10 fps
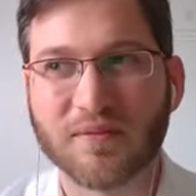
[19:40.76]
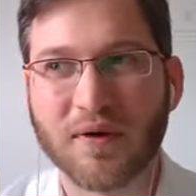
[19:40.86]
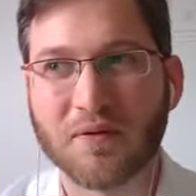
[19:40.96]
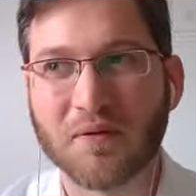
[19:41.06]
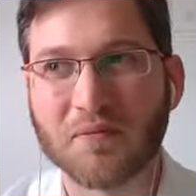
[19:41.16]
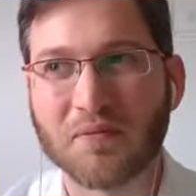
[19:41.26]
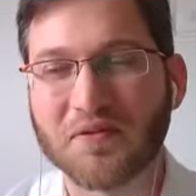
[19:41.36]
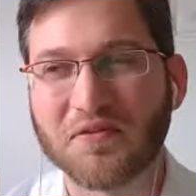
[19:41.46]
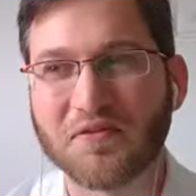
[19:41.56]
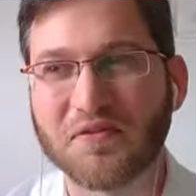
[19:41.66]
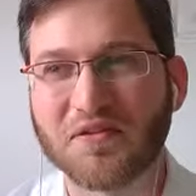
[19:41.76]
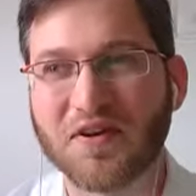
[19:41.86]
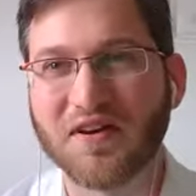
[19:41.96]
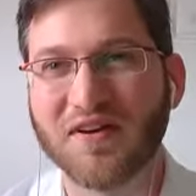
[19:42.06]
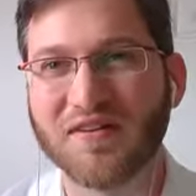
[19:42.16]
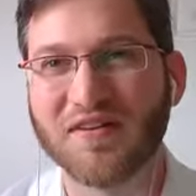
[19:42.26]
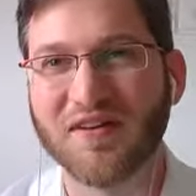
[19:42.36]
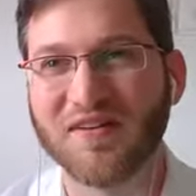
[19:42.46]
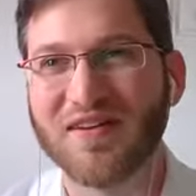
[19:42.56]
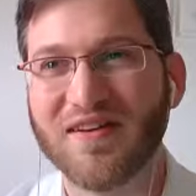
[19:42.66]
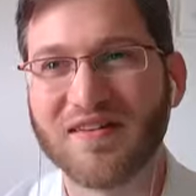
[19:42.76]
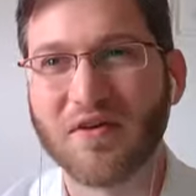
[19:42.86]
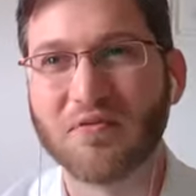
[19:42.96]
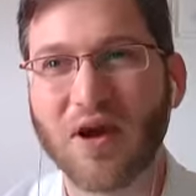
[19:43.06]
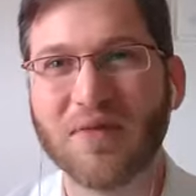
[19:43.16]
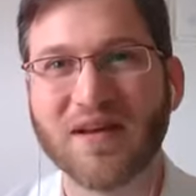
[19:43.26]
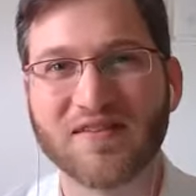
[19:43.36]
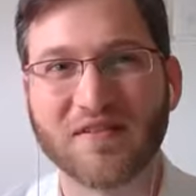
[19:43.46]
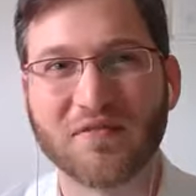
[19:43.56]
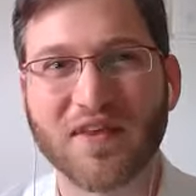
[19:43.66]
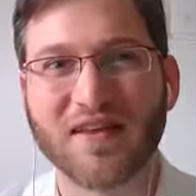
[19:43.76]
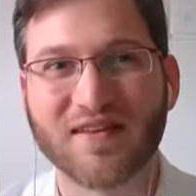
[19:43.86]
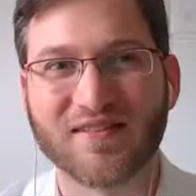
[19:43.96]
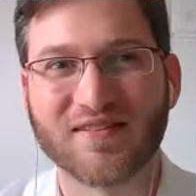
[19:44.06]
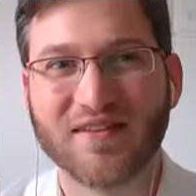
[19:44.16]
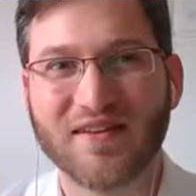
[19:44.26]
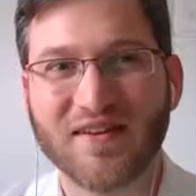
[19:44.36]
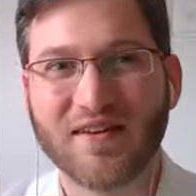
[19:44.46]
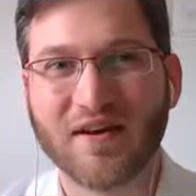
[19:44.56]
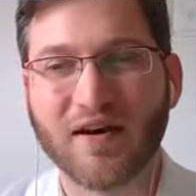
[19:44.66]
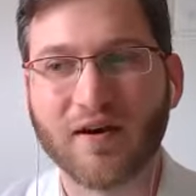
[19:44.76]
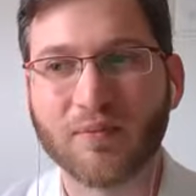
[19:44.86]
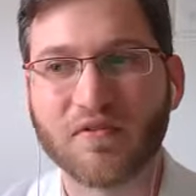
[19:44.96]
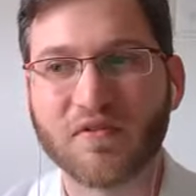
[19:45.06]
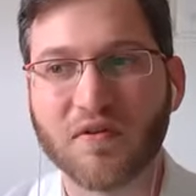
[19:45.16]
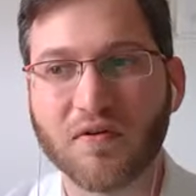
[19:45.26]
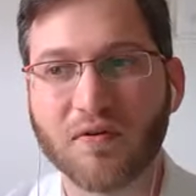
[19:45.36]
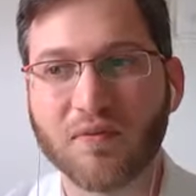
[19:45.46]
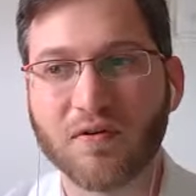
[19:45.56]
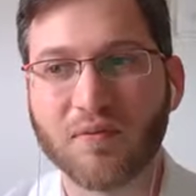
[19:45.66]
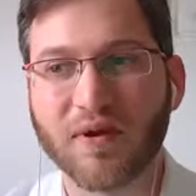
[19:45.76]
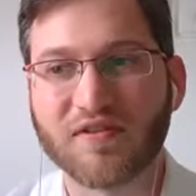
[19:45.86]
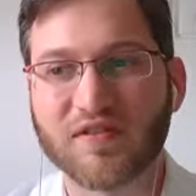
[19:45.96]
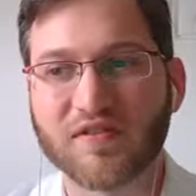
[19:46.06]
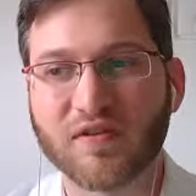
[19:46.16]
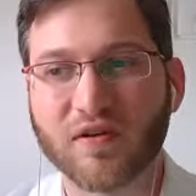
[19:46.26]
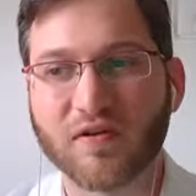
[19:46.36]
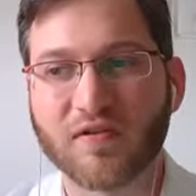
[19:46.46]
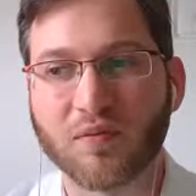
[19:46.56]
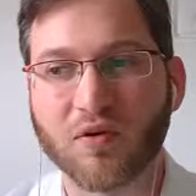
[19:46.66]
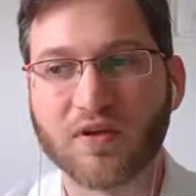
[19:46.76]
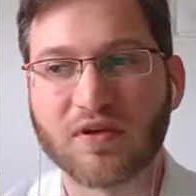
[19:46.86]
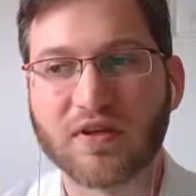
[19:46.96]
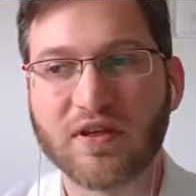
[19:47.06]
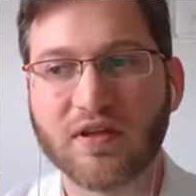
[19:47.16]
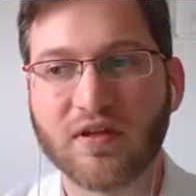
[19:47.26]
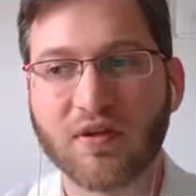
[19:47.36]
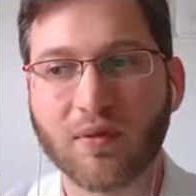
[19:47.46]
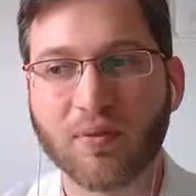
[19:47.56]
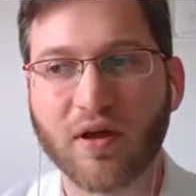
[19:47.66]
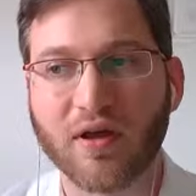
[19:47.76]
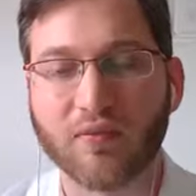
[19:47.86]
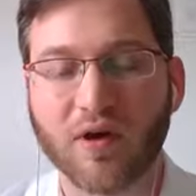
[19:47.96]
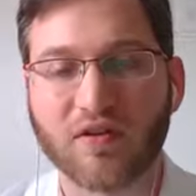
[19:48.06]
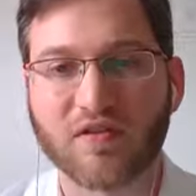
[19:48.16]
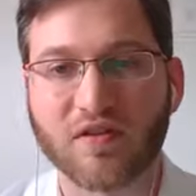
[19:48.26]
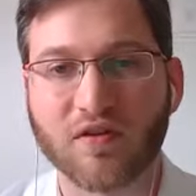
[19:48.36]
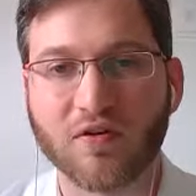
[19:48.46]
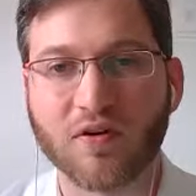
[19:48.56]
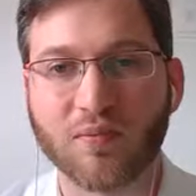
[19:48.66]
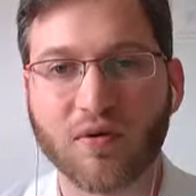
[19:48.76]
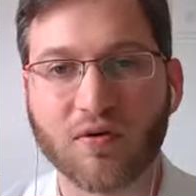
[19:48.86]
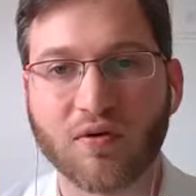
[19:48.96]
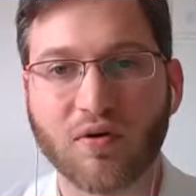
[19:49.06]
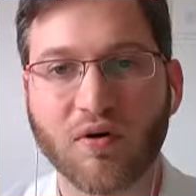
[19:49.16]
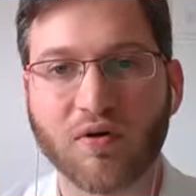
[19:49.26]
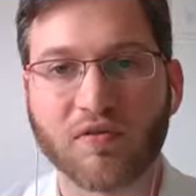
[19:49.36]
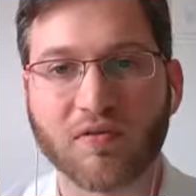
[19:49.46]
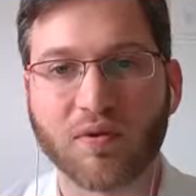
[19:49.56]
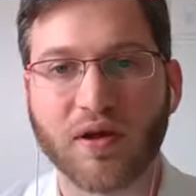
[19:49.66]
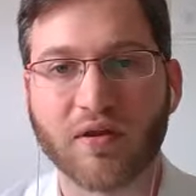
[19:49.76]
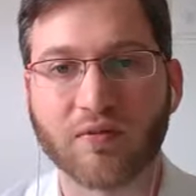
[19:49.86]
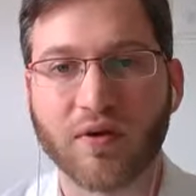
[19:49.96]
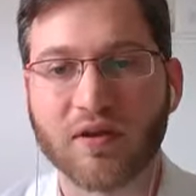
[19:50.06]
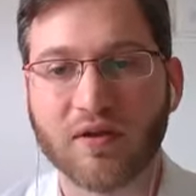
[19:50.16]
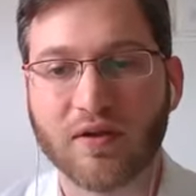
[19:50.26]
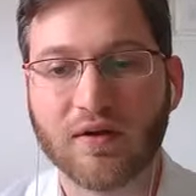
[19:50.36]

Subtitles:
I don't know, let's just say remnants of things. So best to start somewhere clean, apply the right security protocols, apply the right